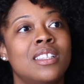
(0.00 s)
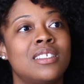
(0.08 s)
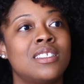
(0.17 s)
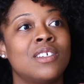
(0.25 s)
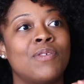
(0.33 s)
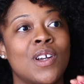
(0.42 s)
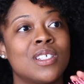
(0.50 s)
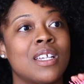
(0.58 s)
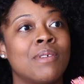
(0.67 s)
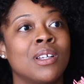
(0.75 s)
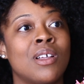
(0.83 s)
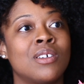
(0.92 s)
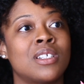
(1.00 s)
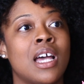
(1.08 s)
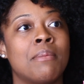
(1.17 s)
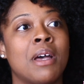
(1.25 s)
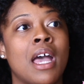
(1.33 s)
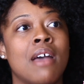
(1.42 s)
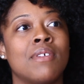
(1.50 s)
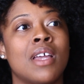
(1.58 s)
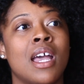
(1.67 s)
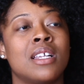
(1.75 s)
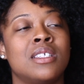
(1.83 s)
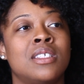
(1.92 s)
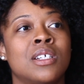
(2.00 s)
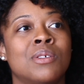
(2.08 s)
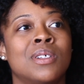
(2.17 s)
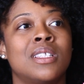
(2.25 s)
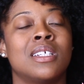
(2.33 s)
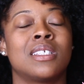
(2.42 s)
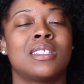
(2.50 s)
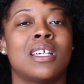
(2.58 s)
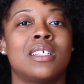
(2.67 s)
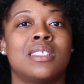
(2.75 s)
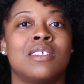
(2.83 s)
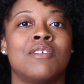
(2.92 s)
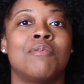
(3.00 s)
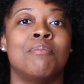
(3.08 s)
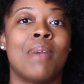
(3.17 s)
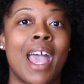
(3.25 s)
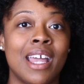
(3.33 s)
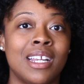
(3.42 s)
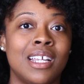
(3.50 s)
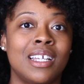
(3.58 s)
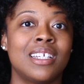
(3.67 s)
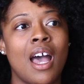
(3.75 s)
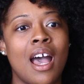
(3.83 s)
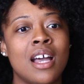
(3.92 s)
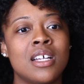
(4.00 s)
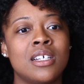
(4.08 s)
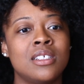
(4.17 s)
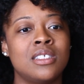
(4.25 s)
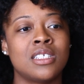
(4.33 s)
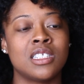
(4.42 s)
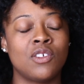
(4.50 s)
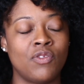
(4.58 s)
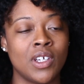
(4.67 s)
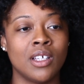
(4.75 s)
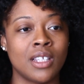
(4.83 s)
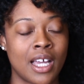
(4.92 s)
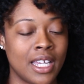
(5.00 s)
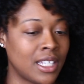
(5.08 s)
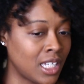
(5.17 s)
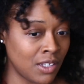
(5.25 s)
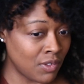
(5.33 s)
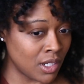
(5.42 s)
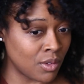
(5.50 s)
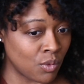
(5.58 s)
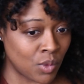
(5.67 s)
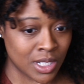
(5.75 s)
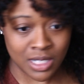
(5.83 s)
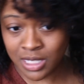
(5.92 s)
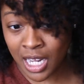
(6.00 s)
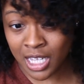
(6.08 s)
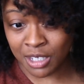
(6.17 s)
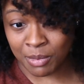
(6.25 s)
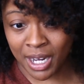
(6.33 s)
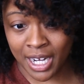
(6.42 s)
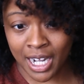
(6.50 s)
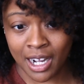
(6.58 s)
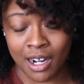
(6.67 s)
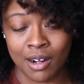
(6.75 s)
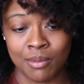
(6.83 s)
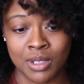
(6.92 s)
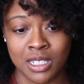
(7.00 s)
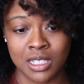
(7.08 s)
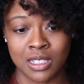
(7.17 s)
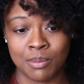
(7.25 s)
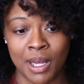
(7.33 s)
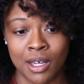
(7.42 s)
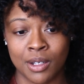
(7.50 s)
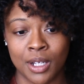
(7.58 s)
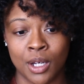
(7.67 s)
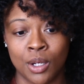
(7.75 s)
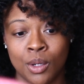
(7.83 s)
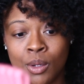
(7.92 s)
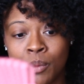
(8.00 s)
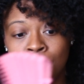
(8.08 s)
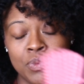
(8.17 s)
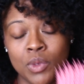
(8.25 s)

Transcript: This is the first time in a long time I haven't had to deal with excessive matting. I just feel like even when styling my hair, this is about a